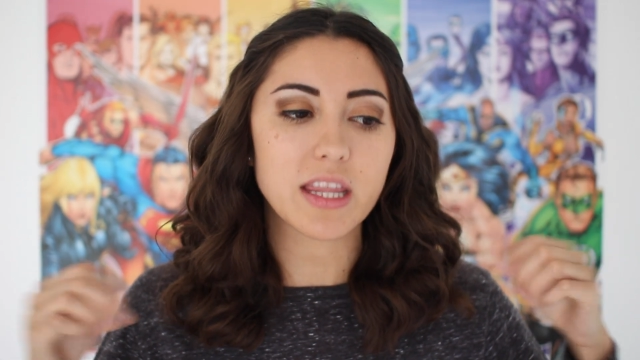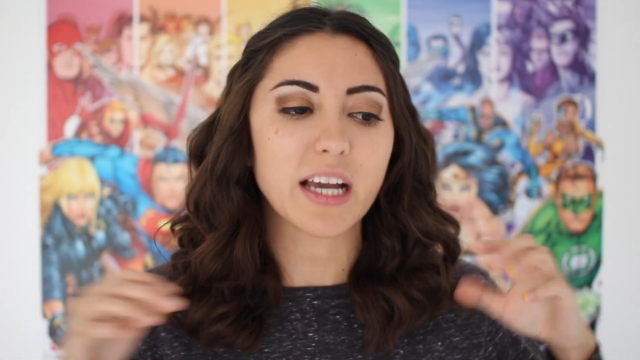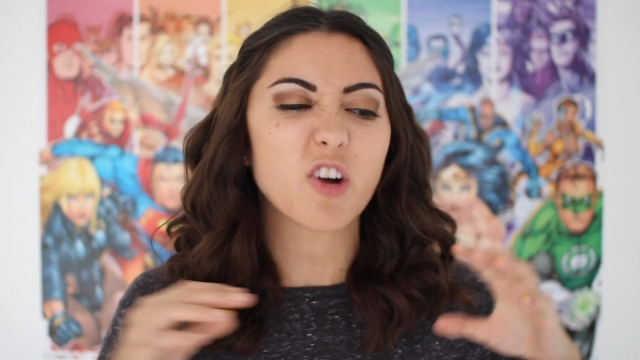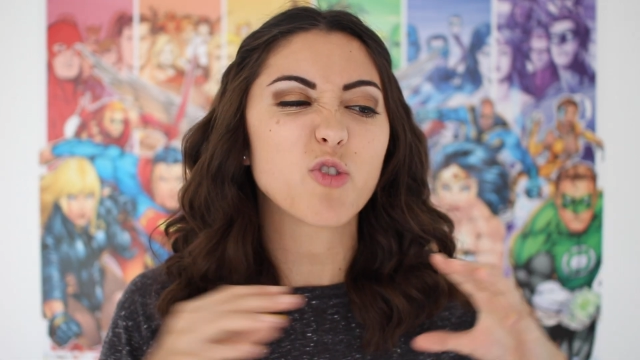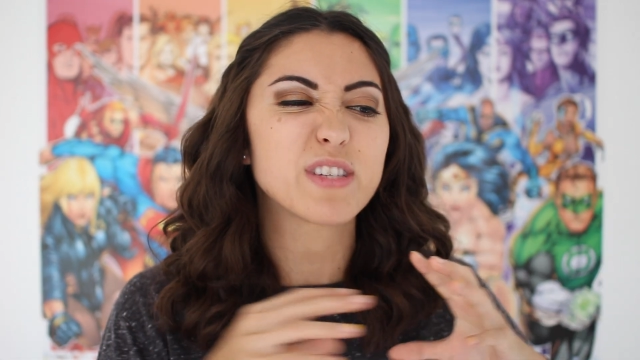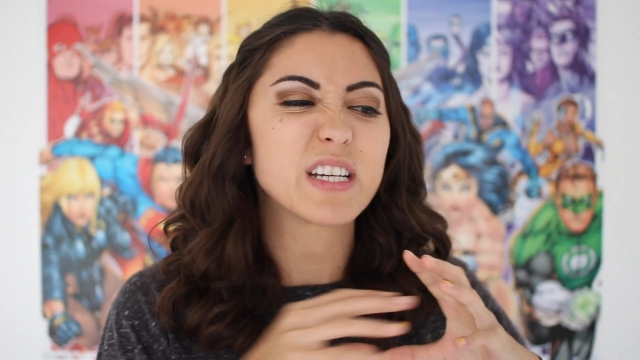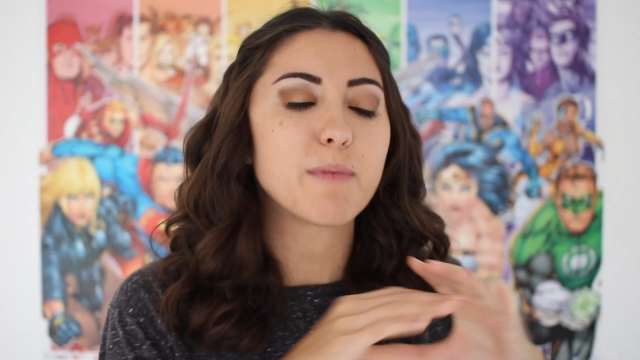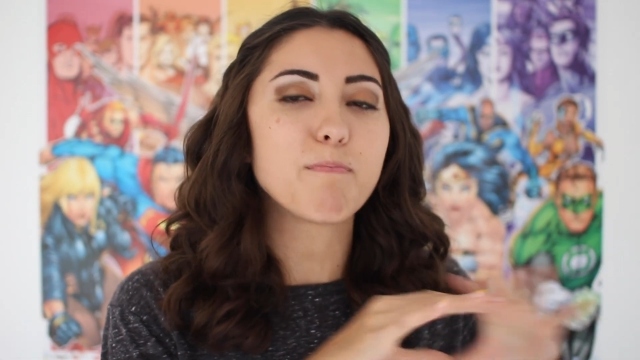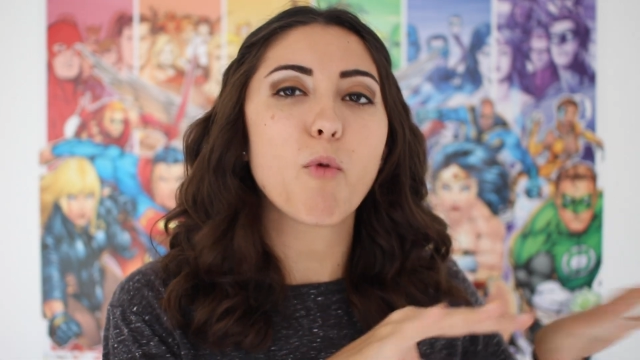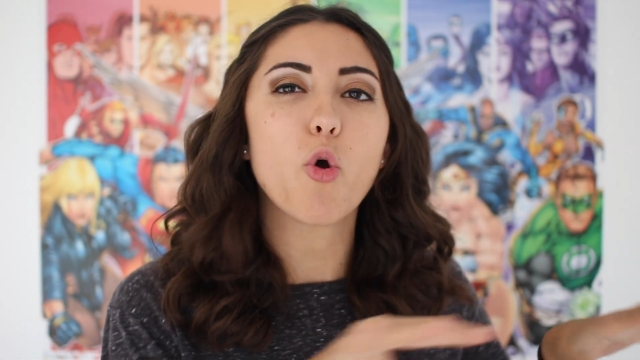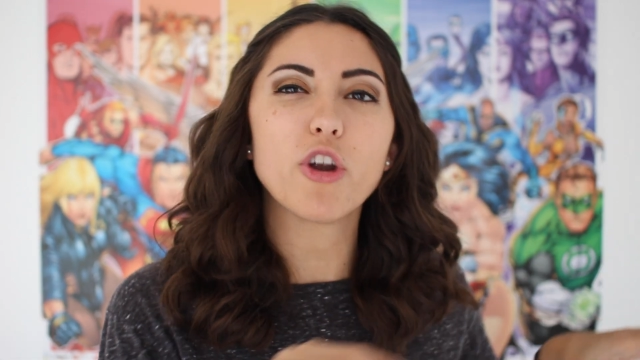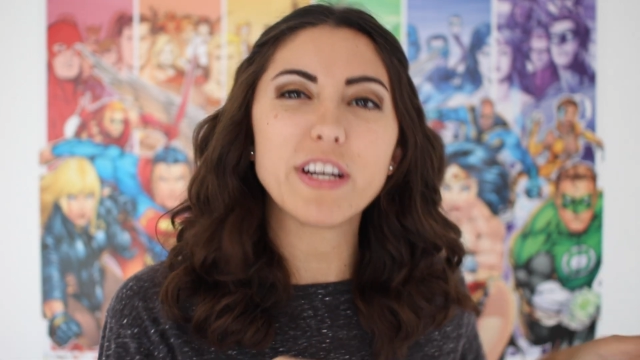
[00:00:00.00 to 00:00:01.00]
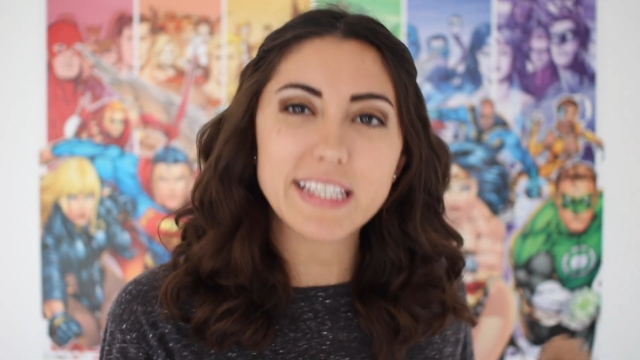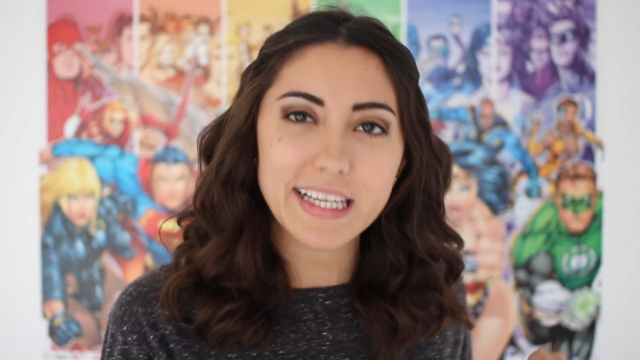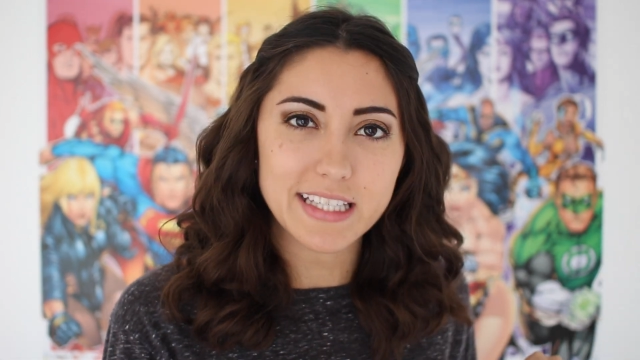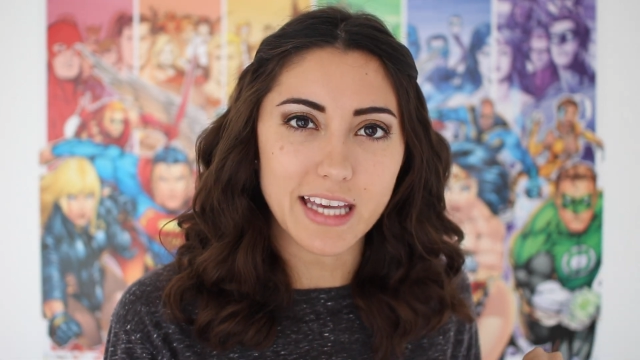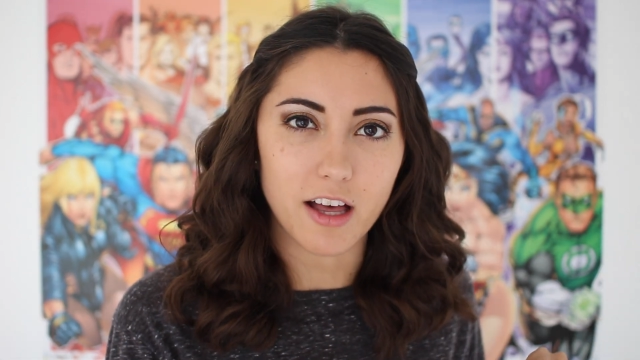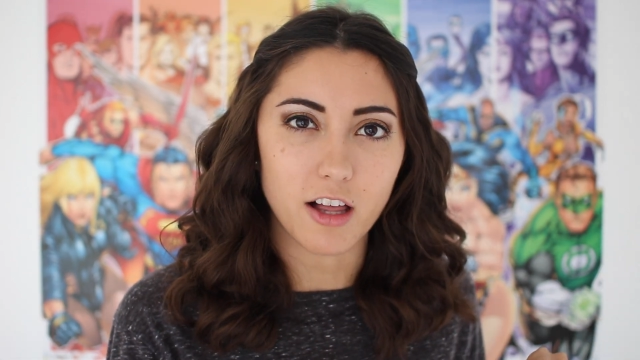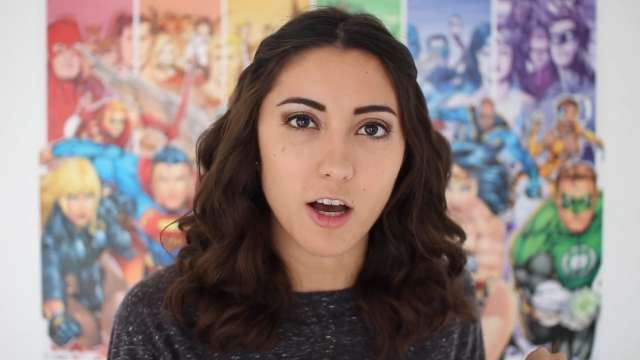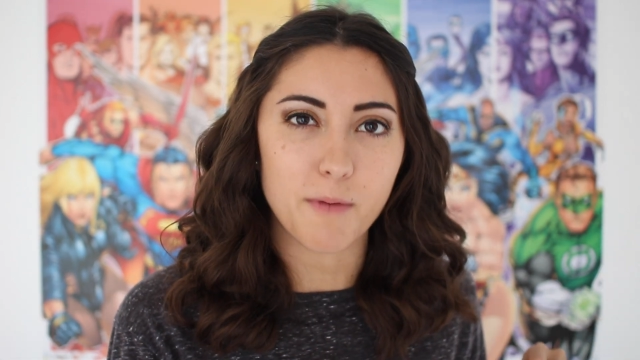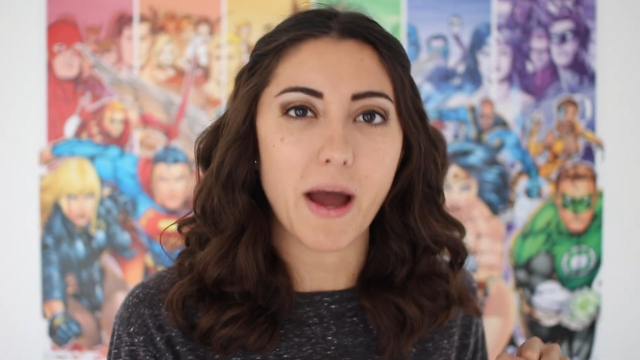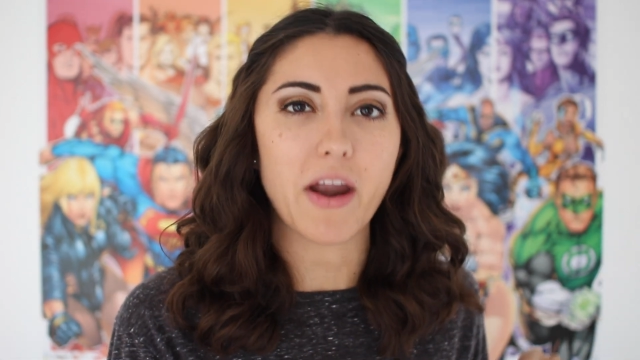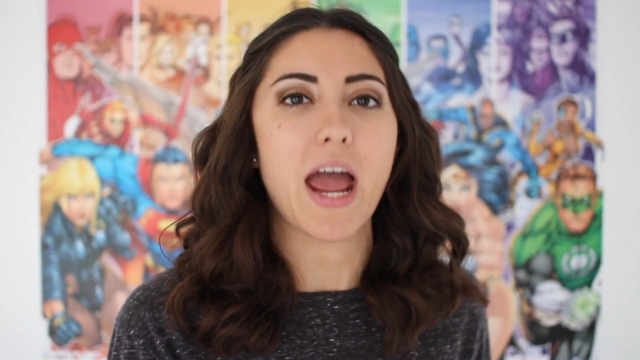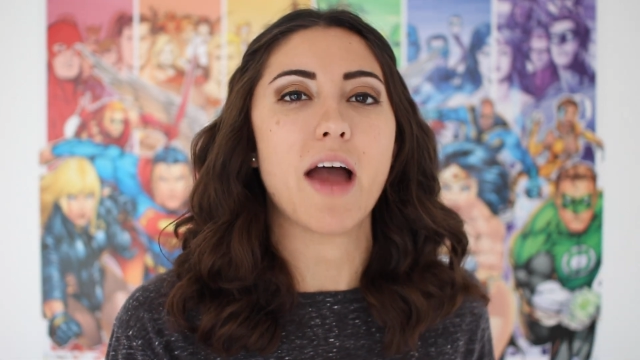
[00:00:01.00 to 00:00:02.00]
that goes into more detail
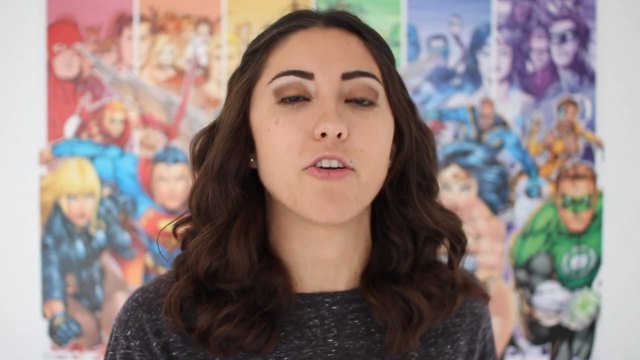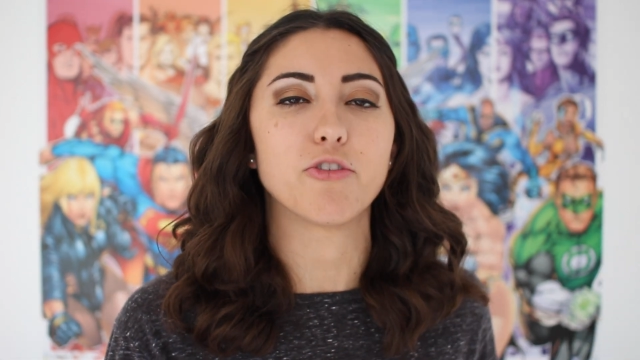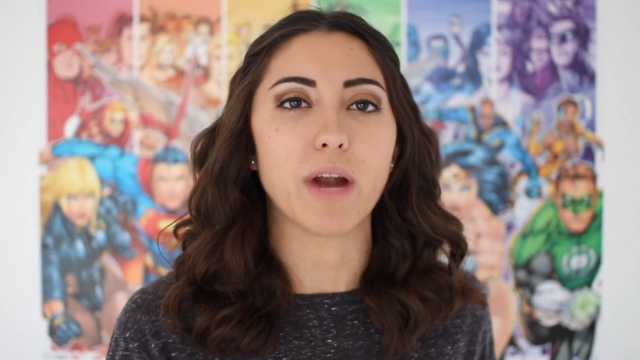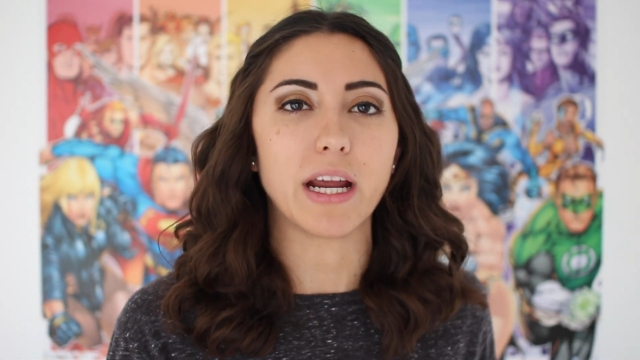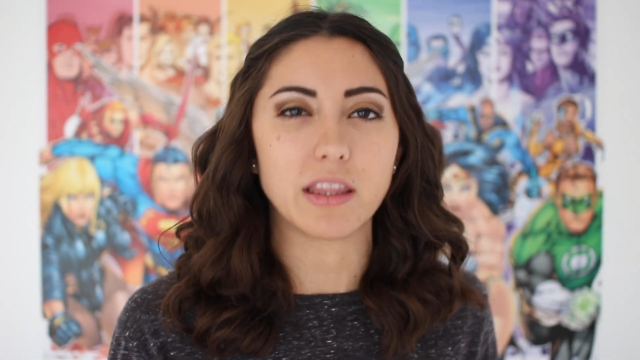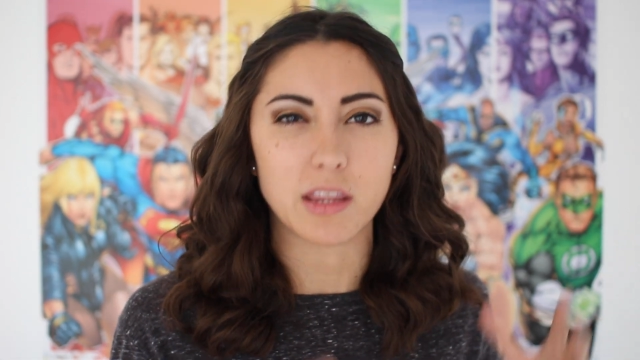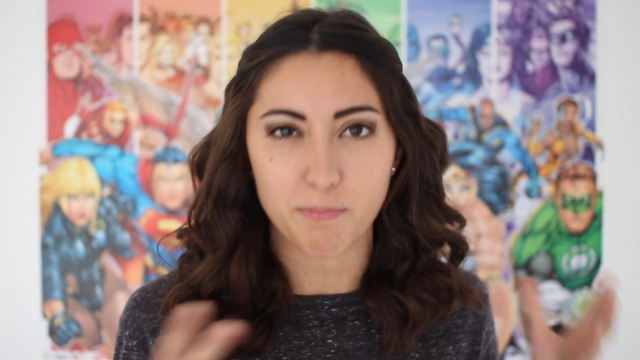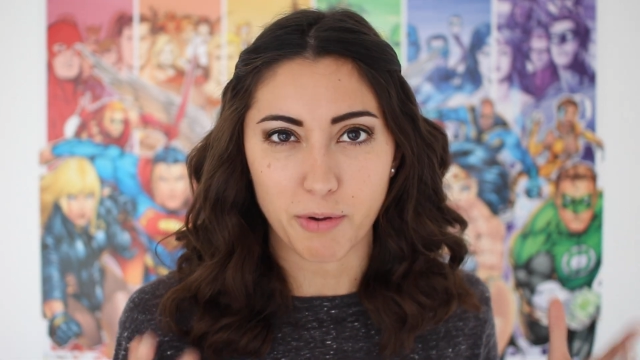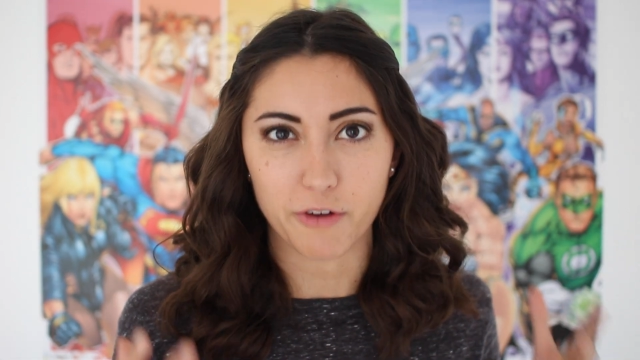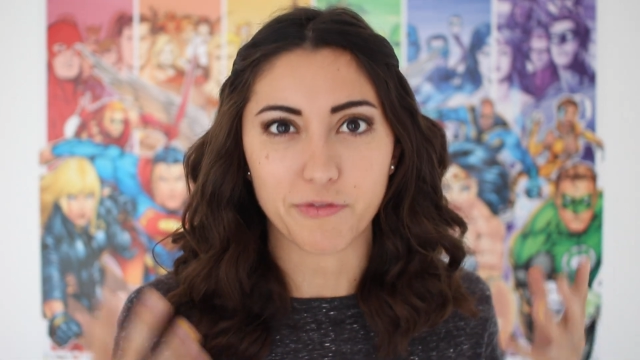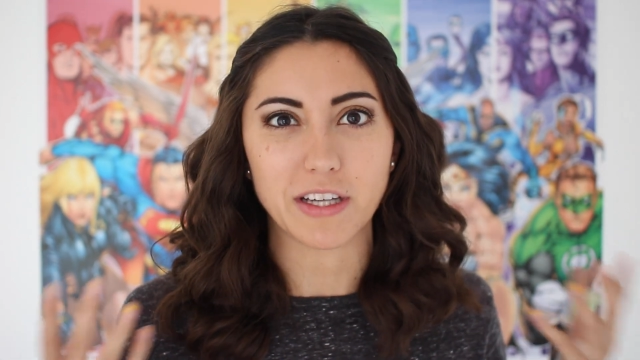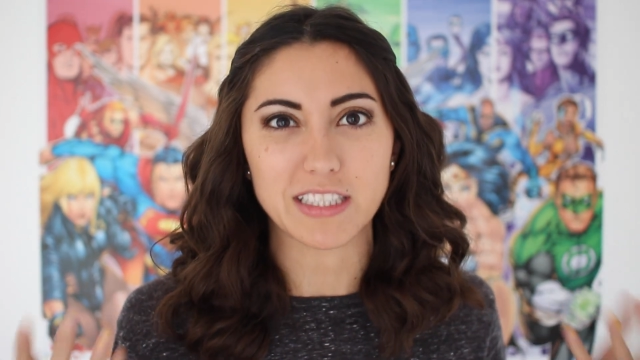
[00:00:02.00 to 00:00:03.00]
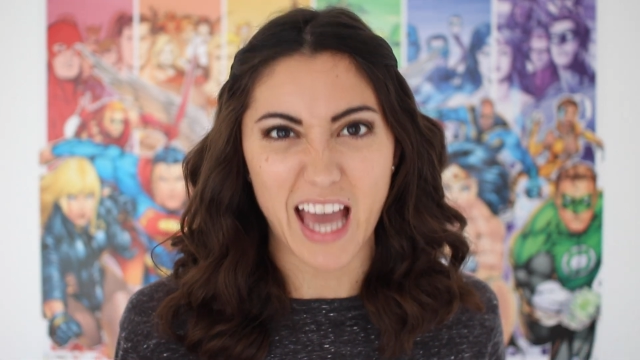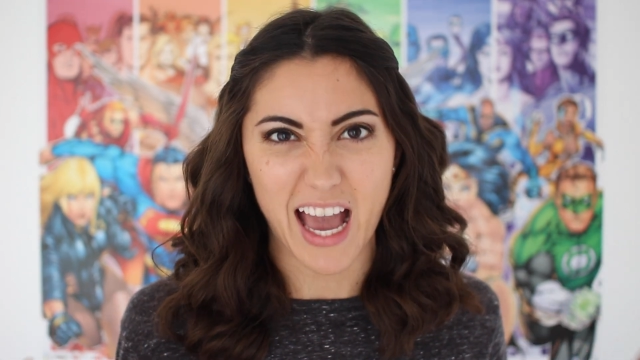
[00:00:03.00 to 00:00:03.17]
about how to write the perfect